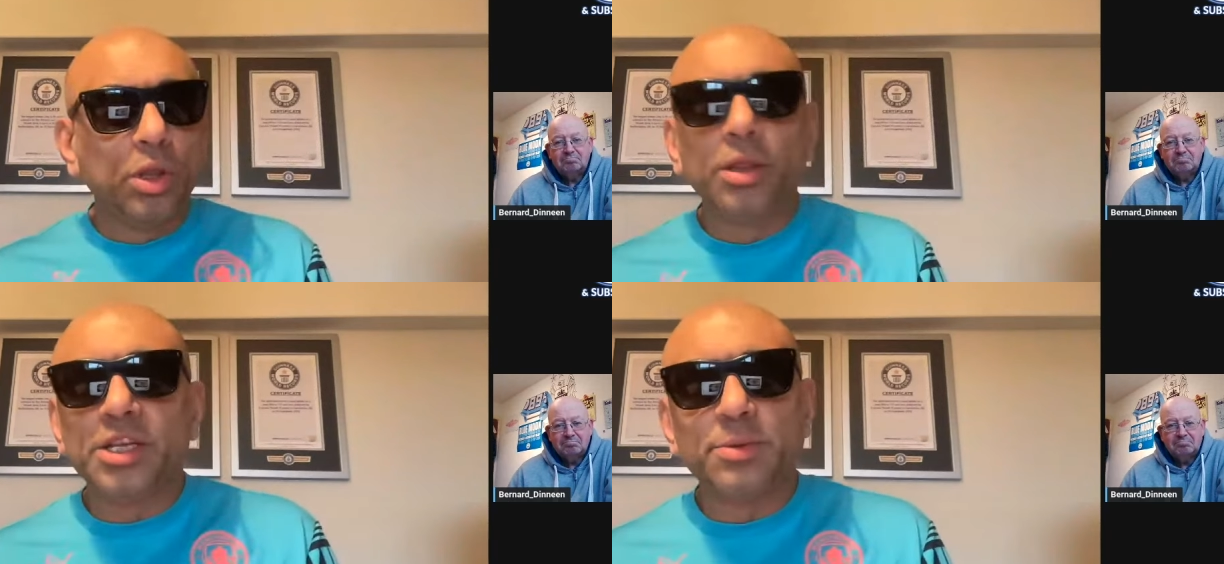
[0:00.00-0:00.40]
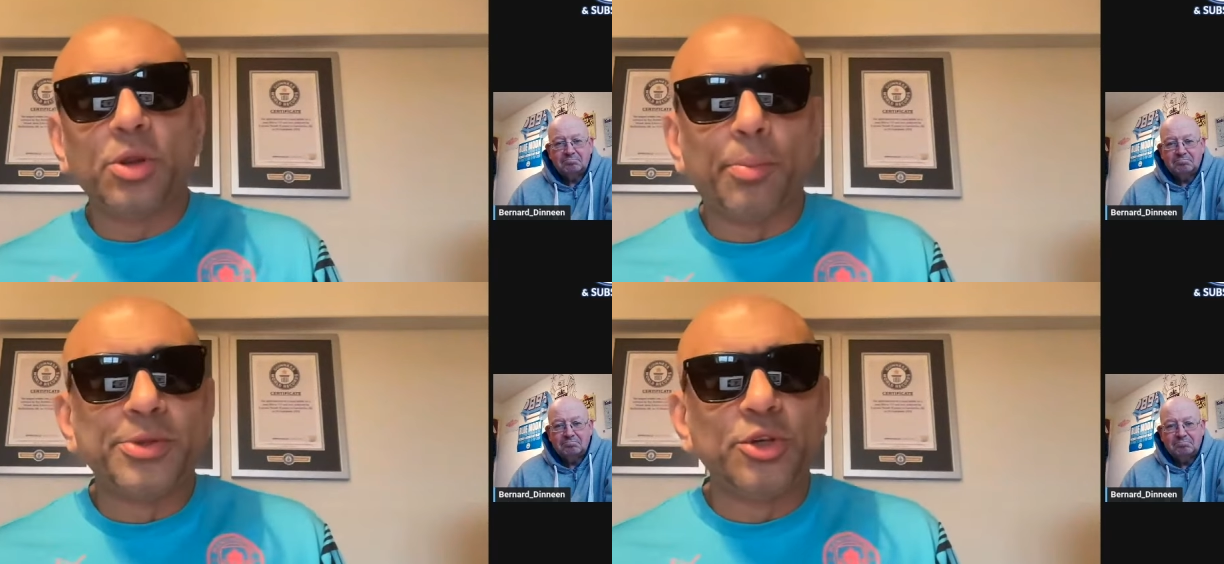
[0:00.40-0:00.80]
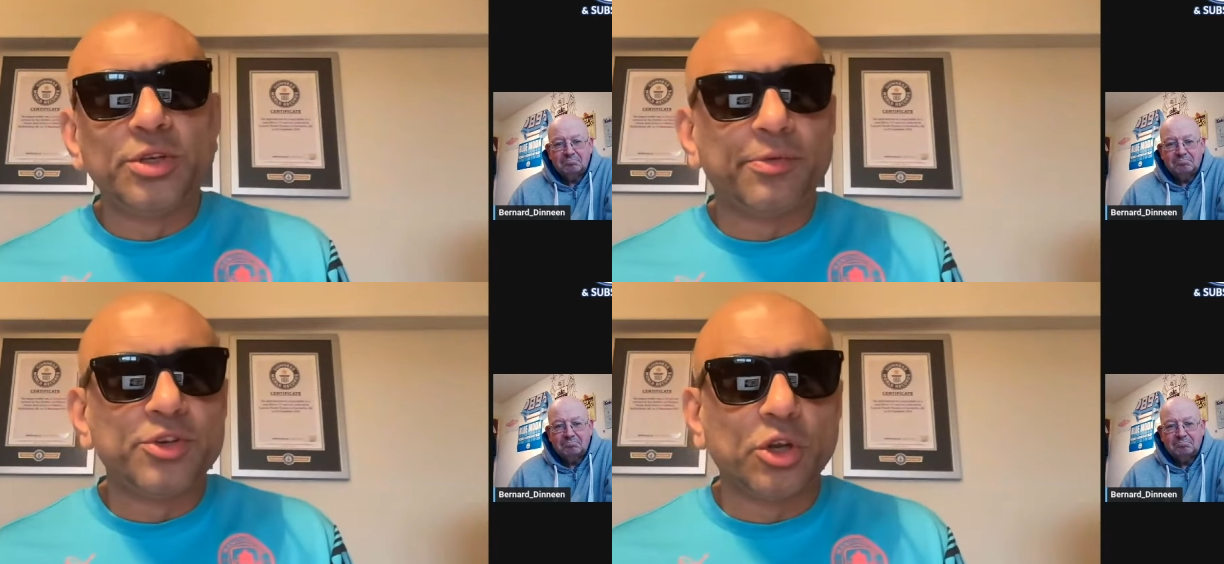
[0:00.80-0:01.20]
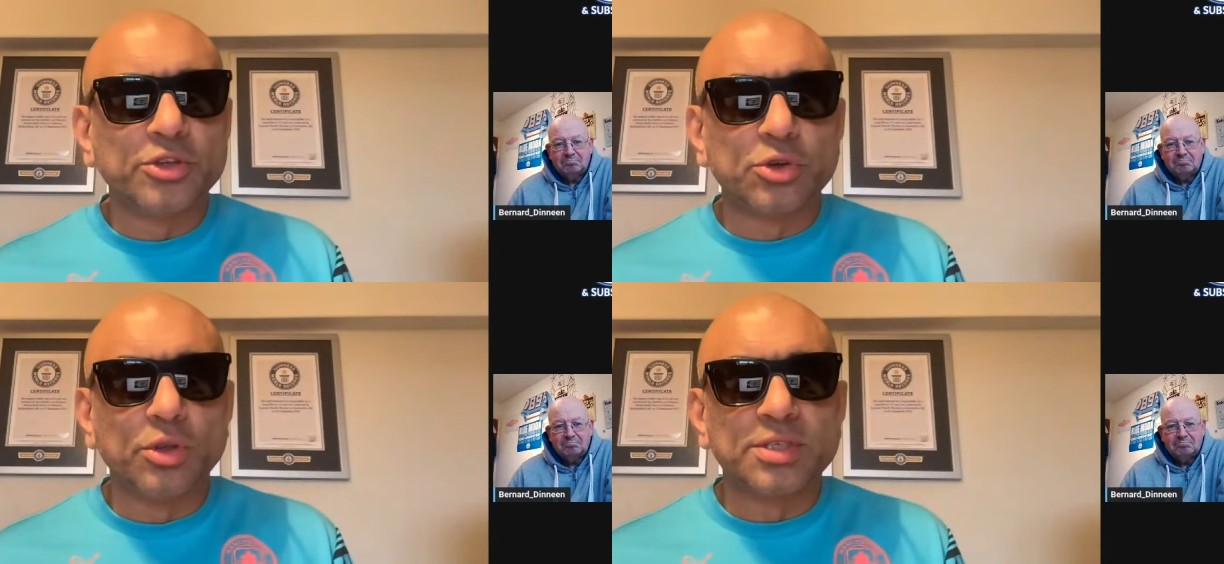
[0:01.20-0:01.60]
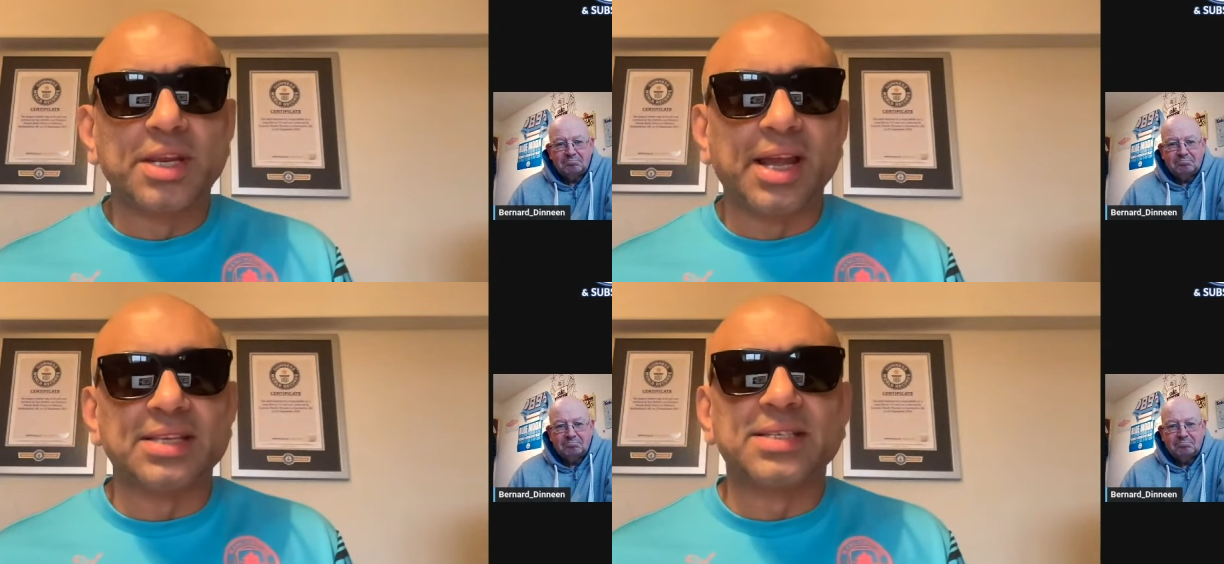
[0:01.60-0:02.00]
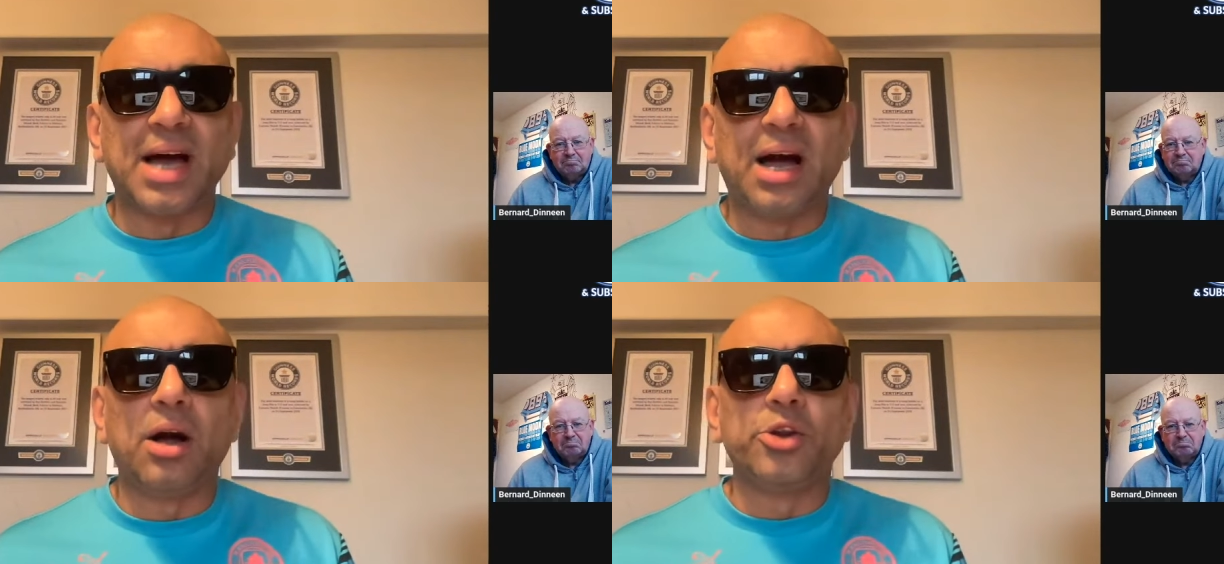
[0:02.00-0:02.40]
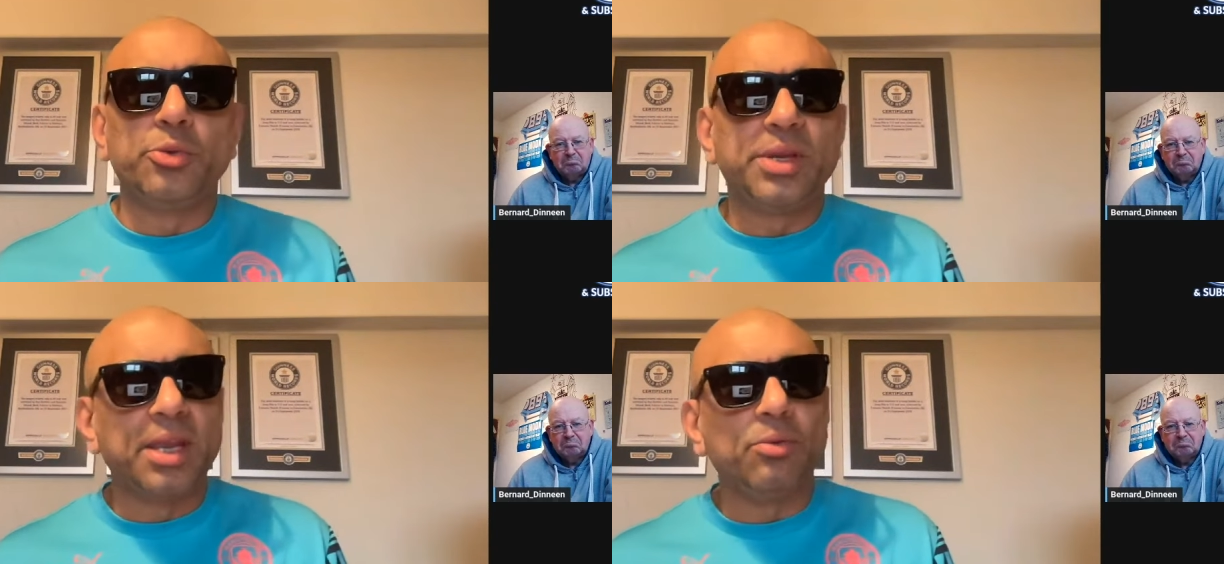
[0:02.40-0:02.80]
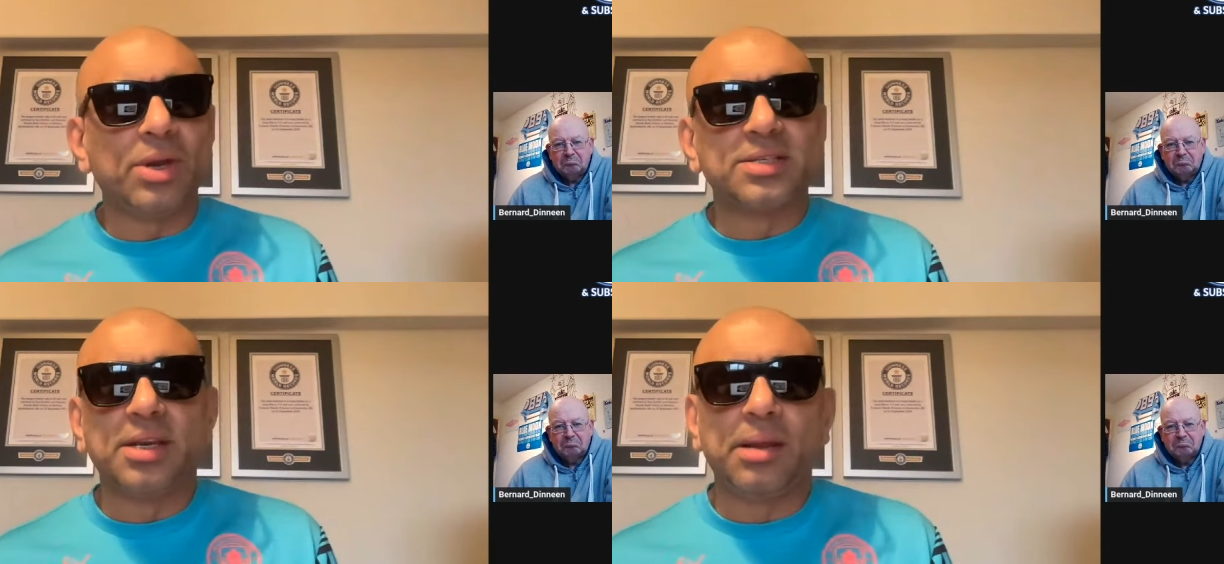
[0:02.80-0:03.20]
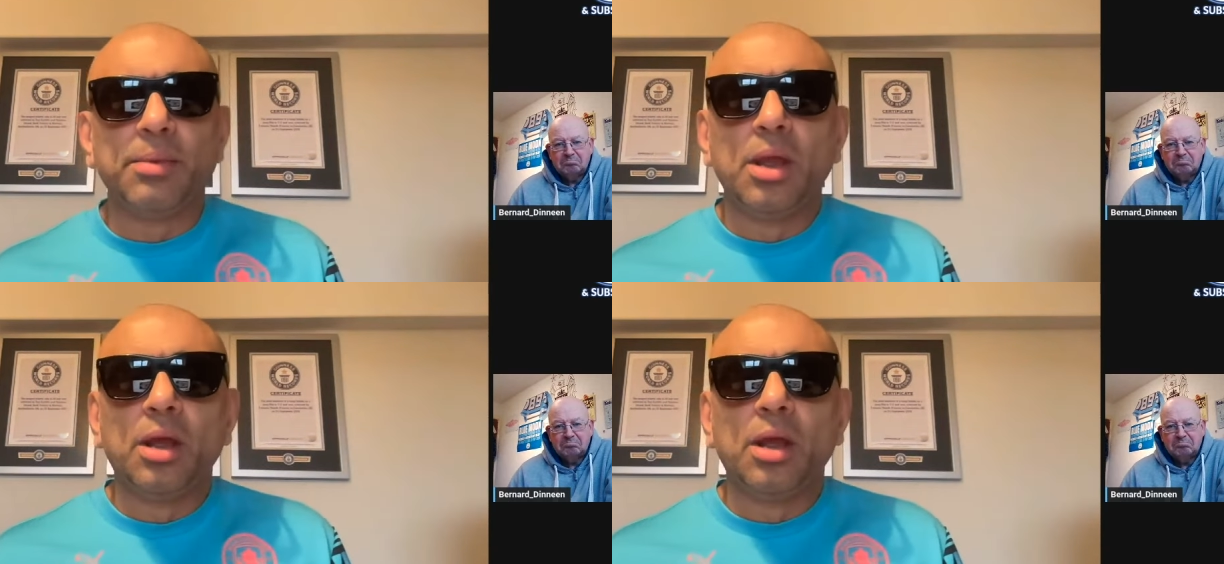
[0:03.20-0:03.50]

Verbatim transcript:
Speaker 1: this be an opportunity for John Stones to get a start, or do we keep resting him